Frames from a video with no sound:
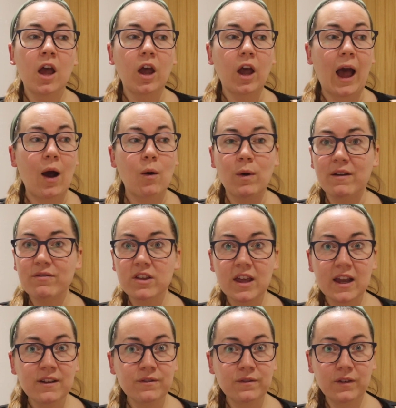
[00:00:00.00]
however
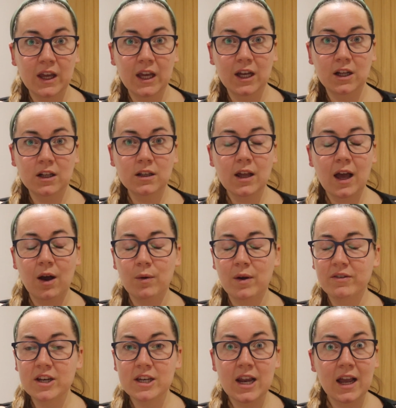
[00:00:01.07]
they feel,
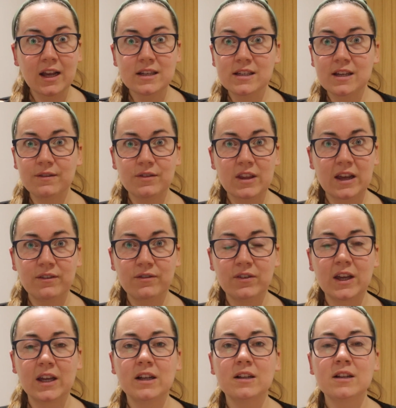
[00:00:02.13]
however negative they
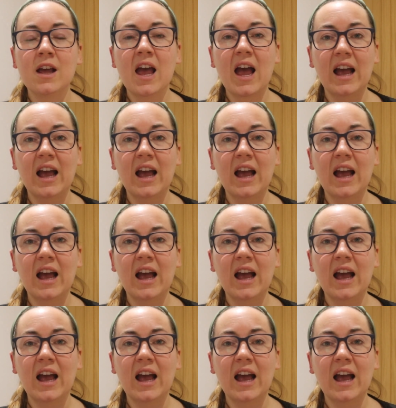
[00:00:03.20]
feel,